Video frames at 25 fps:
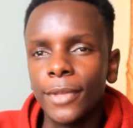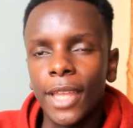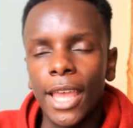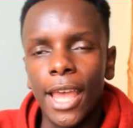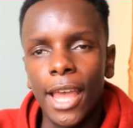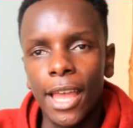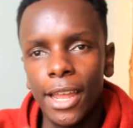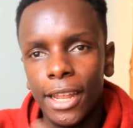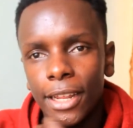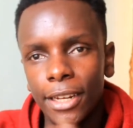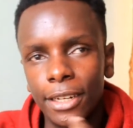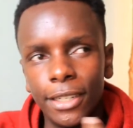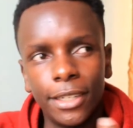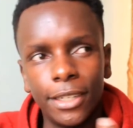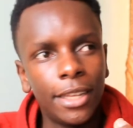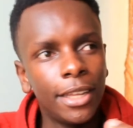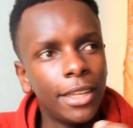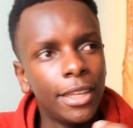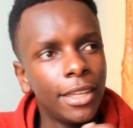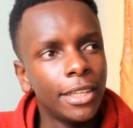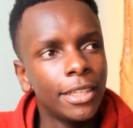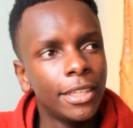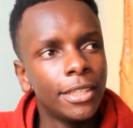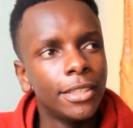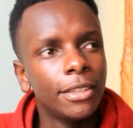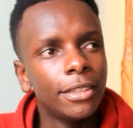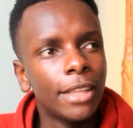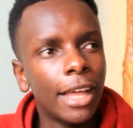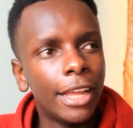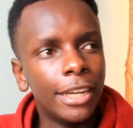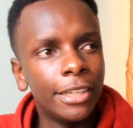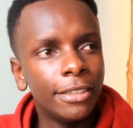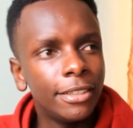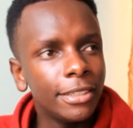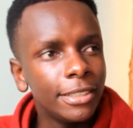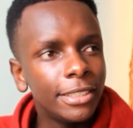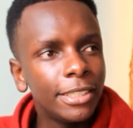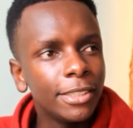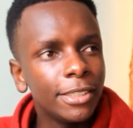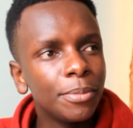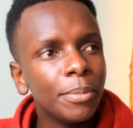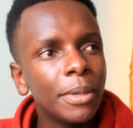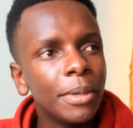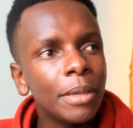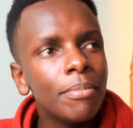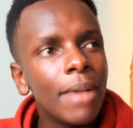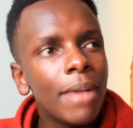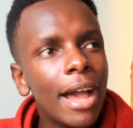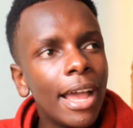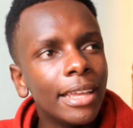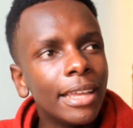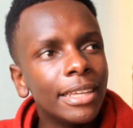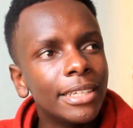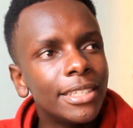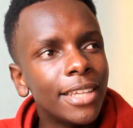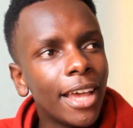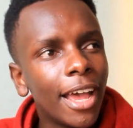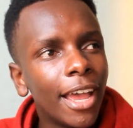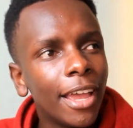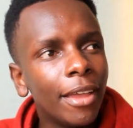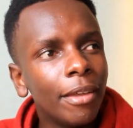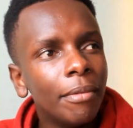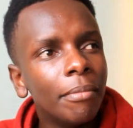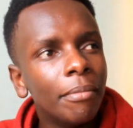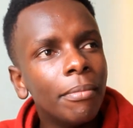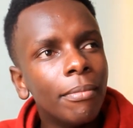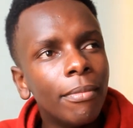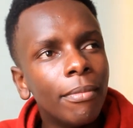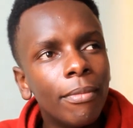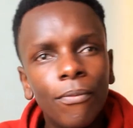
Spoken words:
And this is me buying time.